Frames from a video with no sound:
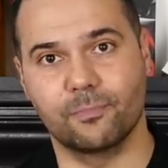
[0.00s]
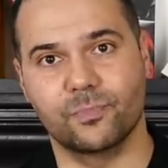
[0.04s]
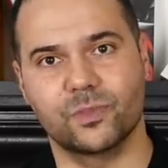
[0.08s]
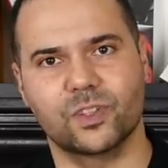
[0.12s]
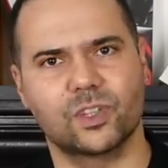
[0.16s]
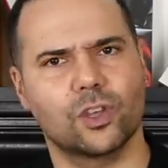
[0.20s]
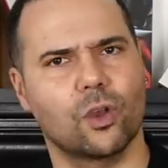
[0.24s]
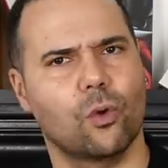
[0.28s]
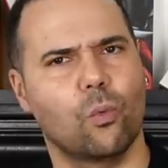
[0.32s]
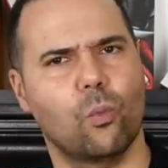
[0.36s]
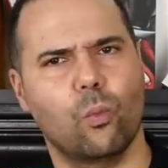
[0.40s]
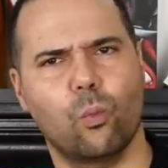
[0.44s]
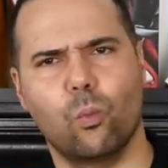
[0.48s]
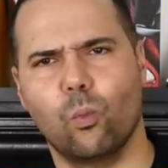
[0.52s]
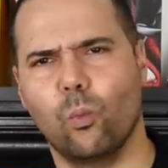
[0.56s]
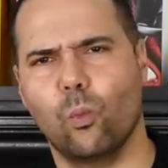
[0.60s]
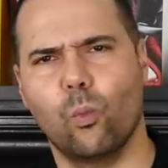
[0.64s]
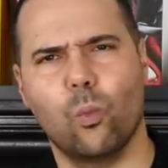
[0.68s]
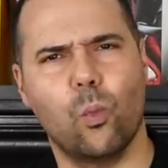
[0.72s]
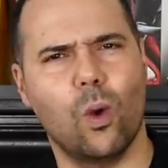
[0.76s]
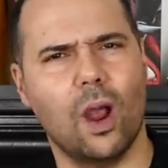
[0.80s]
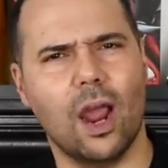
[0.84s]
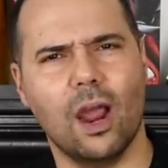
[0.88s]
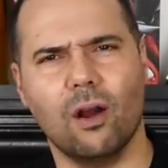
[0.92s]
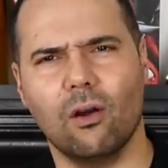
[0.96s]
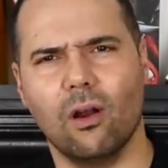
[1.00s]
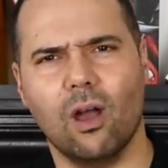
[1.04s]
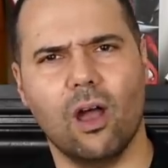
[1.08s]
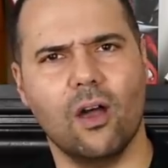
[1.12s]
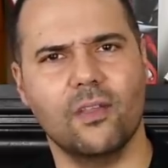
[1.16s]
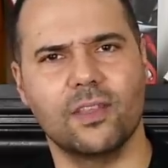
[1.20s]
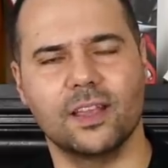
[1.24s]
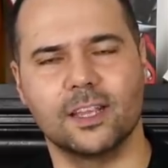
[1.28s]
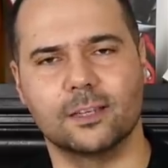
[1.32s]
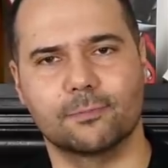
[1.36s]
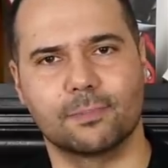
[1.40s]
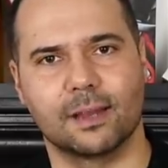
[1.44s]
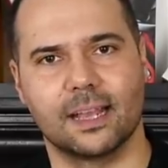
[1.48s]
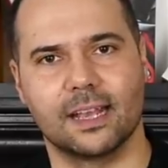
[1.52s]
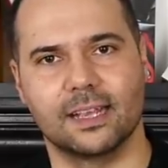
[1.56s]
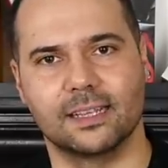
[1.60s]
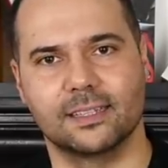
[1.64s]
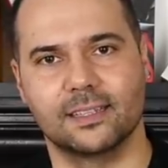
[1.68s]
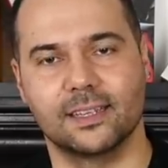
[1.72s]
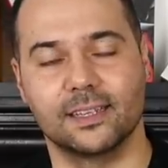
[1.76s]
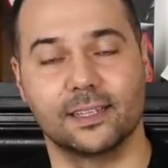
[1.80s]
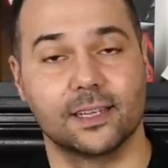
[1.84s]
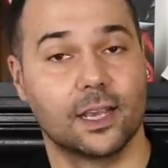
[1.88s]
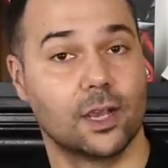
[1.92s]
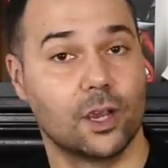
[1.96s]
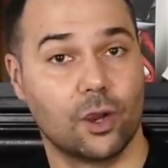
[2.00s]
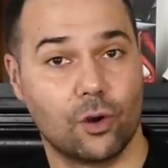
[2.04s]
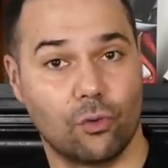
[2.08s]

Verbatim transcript: So, where are these places?